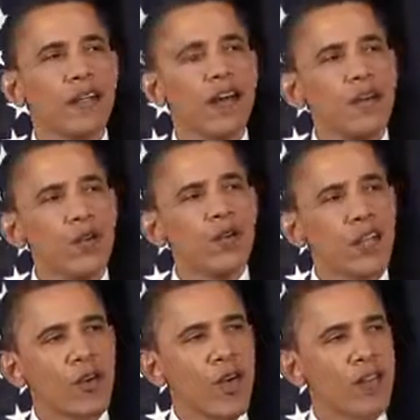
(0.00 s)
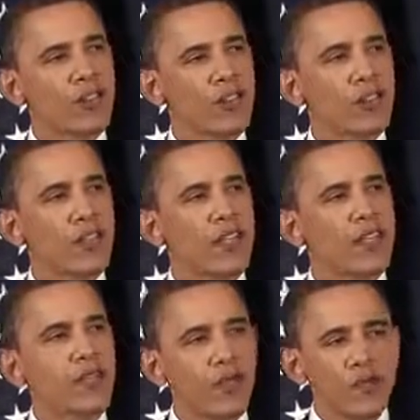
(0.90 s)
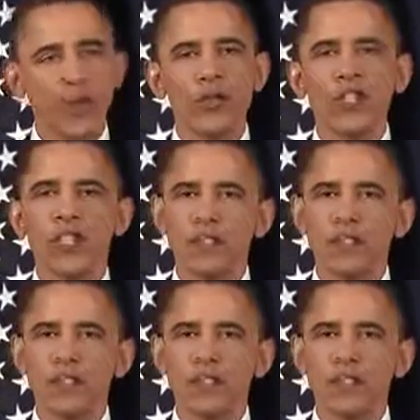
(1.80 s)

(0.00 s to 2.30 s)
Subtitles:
a new generation is refusing